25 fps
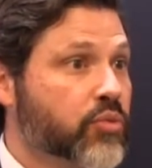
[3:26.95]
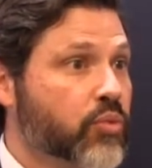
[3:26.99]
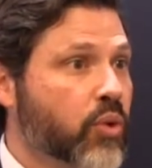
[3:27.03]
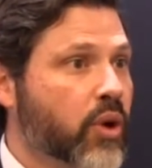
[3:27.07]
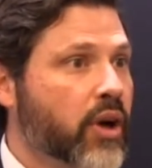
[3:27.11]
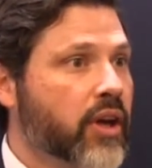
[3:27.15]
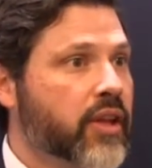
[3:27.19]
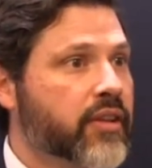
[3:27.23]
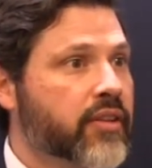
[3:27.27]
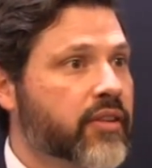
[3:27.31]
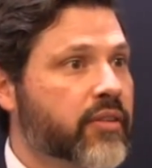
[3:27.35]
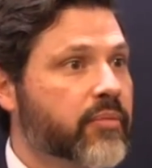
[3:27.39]

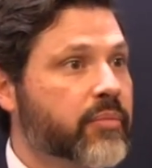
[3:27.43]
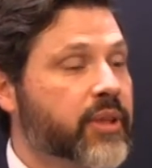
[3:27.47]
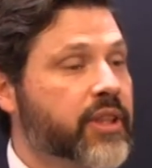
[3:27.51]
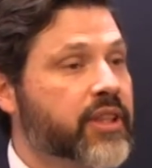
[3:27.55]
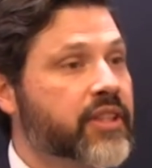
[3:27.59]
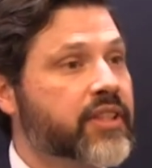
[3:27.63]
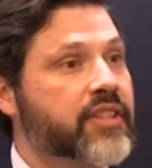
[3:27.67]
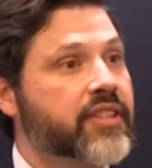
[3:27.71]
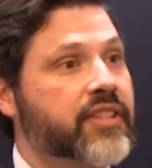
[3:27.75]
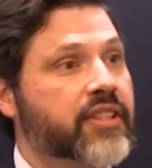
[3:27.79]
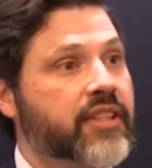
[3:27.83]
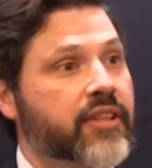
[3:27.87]
One, there have been
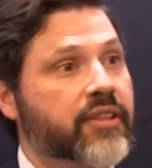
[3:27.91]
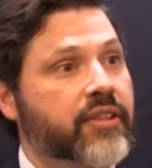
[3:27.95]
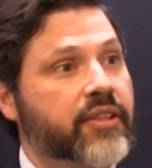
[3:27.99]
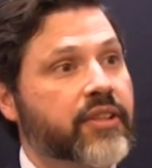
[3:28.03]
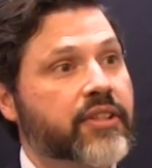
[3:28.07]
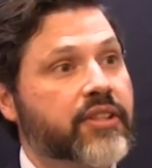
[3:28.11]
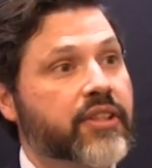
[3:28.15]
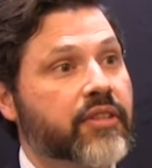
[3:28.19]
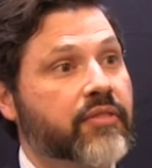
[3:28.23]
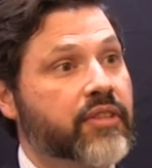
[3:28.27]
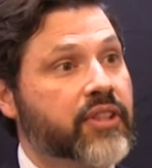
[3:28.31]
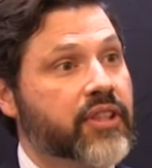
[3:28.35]
a
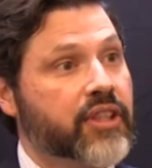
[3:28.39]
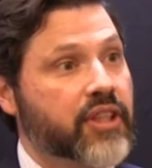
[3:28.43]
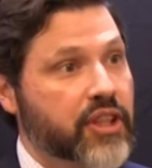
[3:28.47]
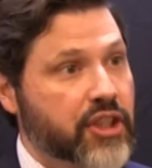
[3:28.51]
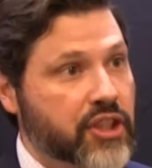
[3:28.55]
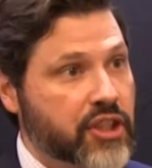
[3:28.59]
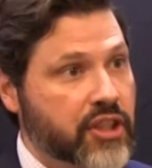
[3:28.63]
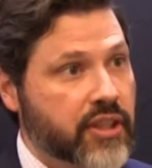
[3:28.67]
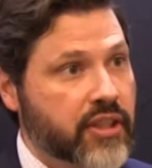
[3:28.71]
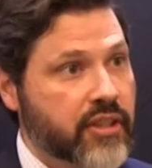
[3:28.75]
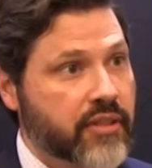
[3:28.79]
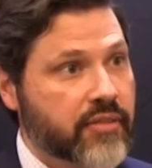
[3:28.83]
series of
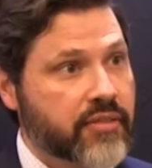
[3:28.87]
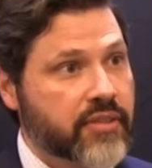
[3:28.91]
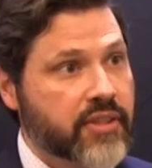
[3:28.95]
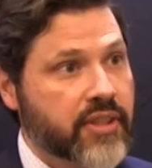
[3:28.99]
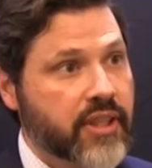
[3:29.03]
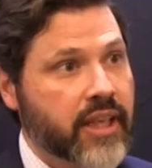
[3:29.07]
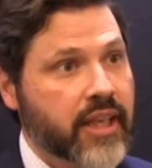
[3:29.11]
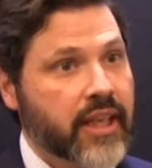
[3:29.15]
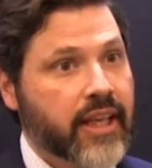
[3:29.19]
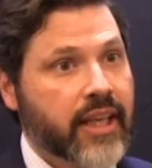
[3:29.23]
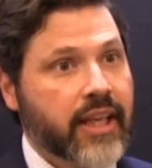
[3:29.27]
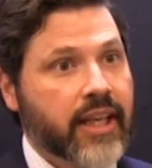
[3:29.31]
initiatives
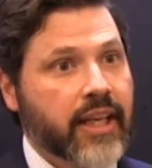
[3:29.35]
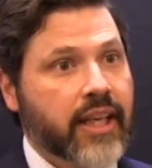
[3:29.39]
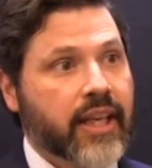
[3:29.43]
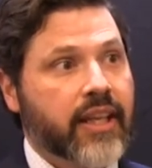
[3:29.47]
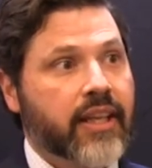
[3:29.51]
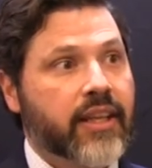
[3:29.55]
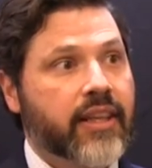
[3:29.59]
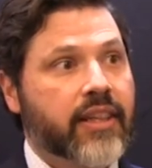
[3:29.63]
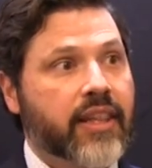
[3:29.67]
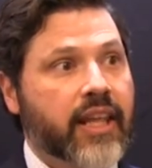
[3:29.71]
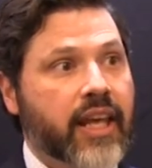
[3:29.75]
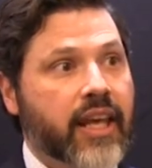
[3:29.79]

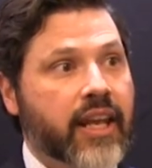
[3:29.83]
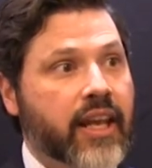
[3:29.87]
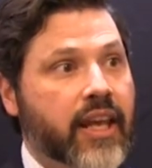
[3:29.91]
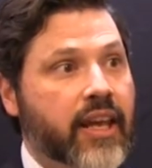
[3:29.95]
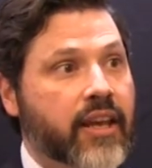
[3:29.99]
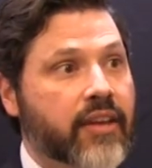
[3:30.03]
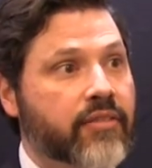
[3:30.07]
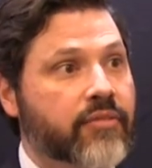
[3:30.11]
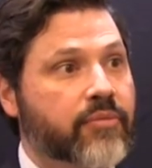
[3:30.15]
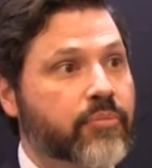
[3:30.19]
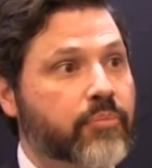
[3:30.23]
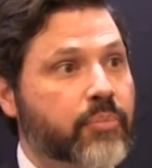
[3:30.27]
that
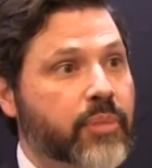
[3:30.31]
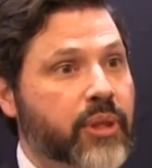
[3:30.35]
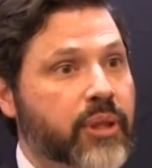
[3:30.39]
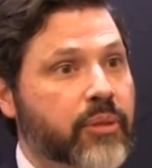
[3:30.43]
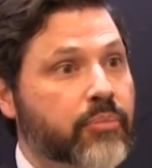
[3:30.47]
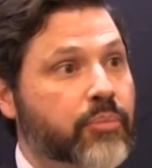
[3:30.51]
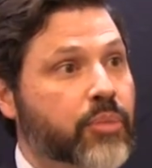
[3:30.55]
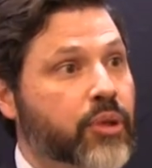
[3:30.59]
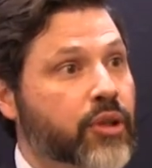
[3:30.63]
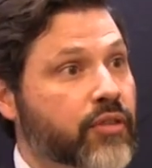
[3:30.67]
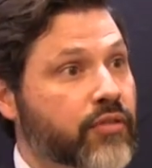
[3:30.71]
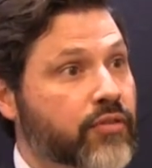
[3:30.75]
have
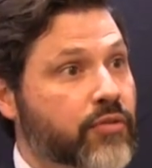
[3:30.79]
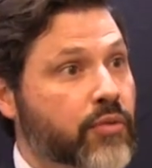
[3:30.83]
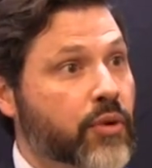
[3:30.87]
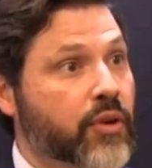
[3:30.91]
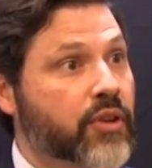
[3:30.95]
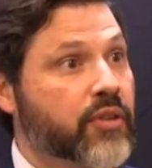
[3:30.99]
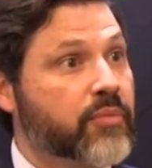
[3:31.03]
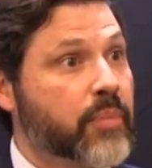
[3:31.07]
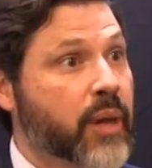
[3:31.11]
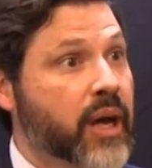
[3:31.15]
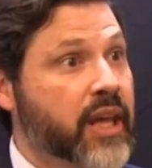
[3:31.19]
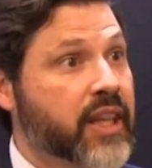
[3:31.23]
been put
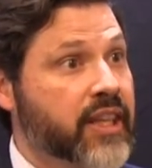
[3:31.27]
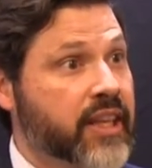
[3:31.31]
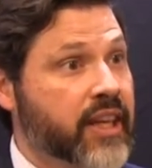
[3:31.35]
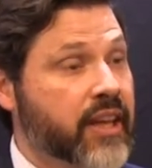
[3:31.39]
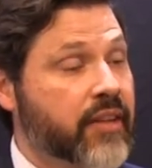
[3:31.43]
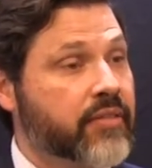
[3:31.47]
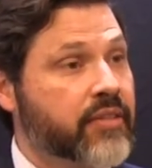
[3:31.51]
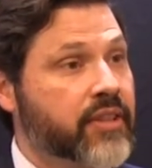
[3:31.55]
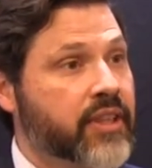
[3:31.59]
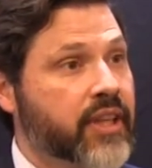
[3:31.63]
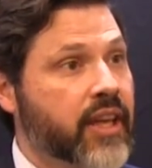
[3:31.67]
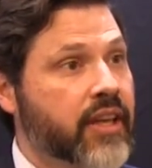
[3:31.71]
forth by the
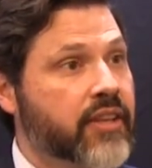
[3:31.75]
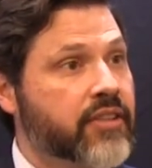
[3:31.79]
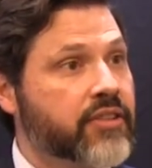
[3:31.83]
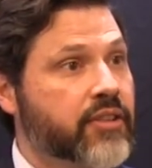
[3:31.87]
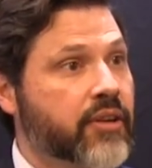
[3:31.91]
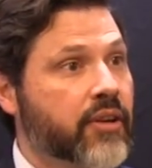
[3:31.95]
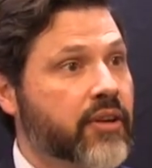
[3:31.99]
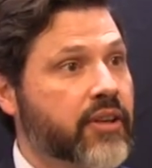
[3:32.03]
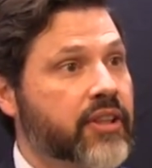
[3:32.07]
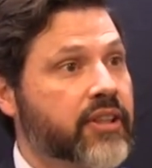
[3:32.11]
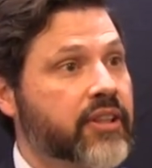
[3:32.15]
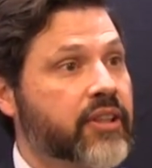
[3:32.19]
FDA
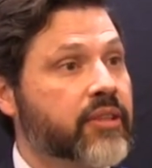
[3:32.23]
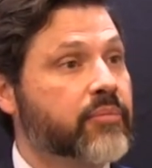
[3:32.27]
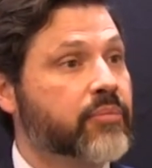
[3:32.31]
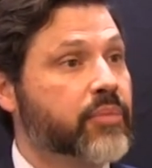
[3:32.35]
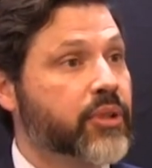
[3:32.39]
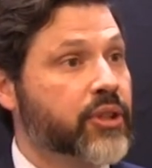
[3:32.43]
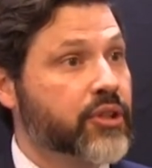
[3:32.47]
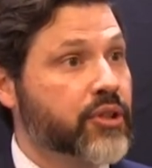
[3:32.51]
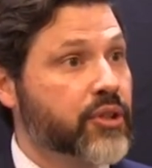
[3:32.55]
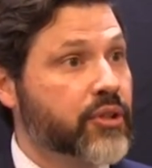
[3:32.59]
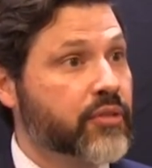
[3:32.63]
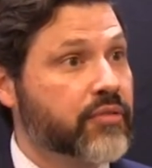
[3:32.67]
starting in
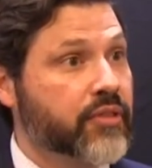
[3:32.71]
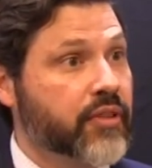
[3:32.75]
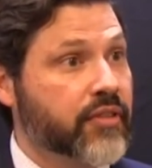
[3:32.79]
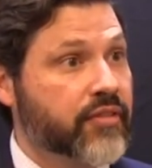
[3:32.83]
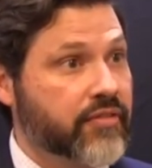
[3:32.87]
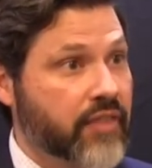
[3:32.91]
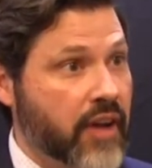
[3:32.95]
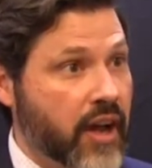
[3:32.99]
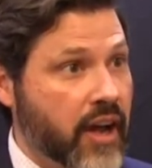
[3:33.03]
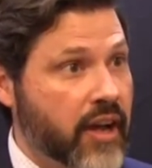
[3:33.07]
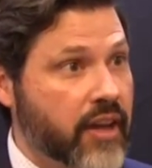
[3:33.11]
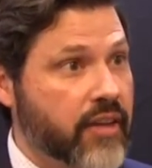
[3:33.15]
PDUFA
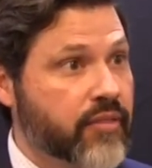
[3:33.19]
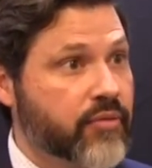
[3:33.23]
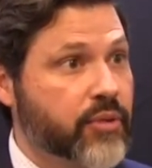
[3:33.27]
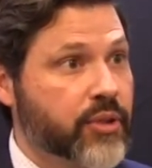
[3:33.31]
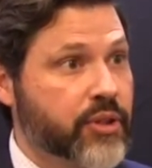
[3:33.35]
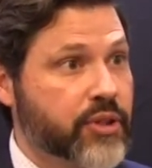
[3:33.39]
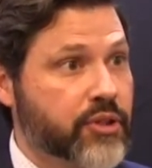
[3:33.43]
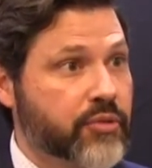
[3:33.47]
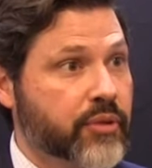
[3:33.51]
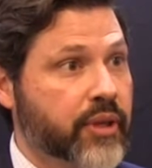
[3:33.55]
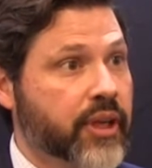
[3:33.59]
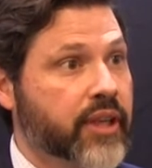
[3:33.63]
5,
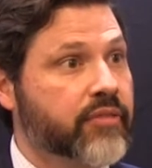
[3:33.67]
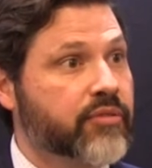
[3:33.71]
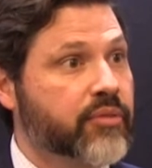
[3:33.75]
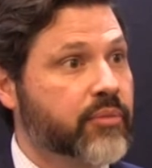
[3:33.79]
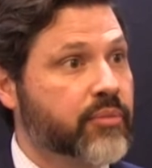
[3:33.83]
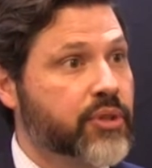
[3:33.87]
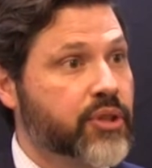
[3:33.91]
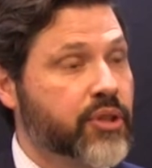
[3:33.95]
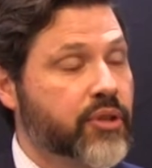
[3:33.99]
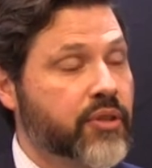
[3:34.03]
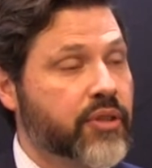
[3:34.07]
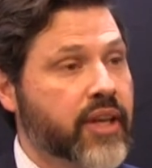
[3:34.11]
which ran
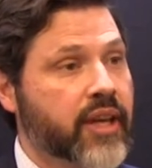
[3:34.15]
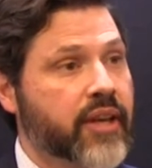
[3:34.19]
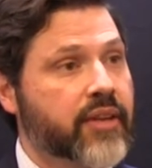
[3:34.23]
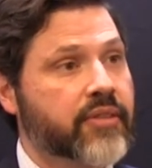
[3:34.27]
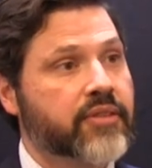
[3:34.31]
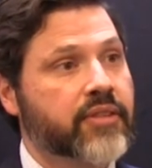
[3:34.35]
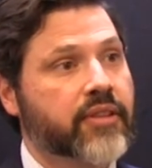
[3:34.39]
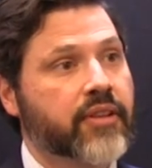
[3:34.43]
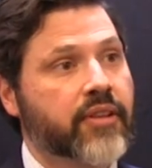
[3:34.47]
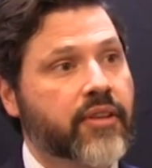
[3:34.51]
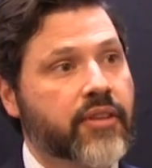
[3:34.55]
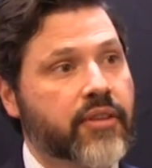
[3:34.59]
from
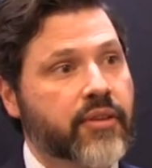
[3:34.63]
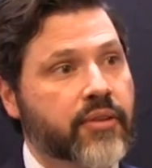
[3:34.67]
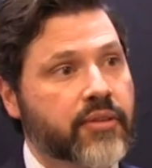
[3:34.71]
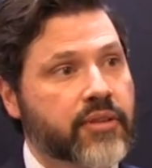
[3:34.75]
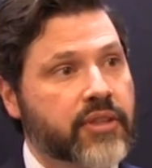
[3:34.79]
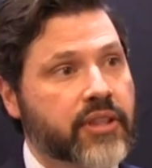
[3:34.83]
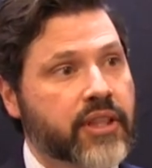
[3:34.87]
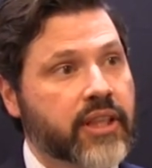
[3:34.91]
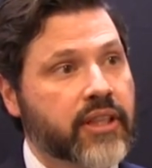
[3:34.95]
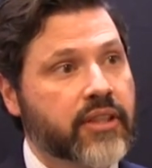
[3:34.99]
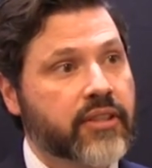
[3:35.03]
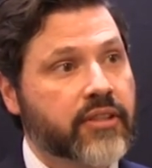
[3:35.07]

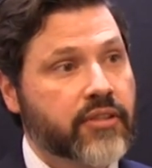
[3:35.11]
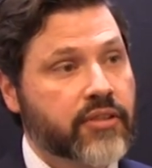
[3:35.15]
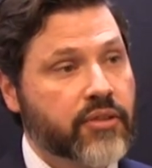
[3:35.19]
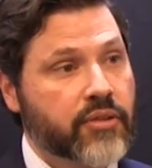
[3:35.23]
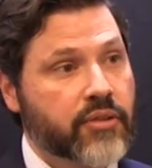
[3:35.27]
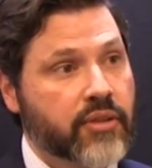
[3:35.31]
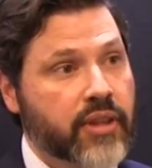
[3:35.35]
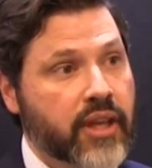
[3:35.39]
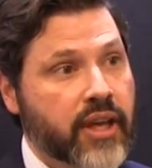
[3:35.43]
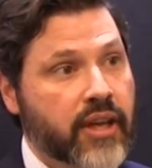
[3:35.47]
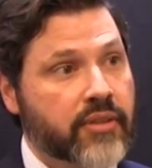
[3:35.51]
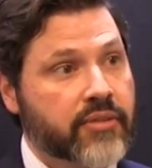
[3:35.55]
2013 to
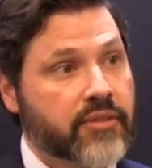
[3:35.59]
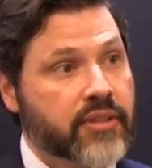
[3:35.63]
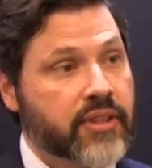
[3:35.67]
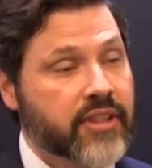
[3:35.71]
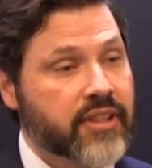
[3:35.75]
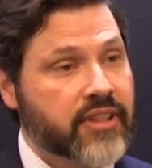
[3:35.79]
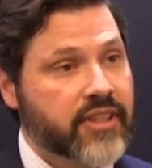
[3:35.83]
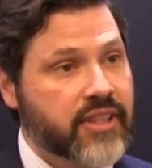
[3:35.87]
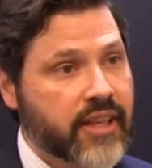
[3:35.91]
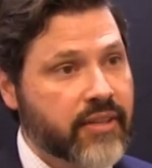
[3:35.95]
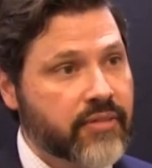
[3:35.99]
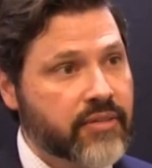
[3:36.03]

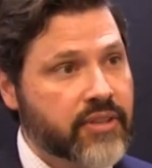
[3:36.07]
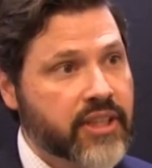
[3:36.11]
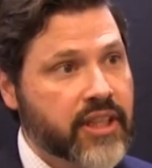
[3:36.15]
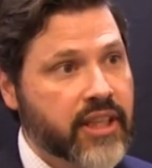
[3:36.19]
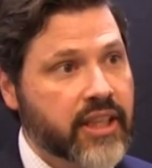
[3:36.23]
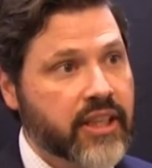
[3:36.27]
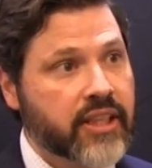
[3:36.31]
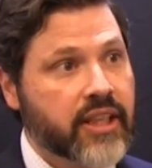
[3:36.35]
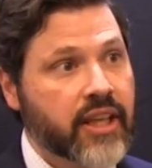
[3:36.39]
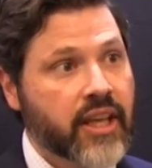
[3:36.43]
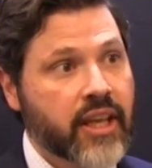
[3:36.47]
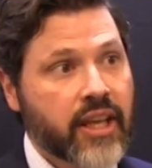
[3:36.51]

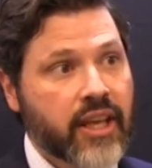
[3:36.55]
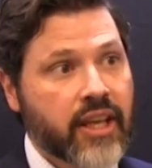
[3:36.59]
2017,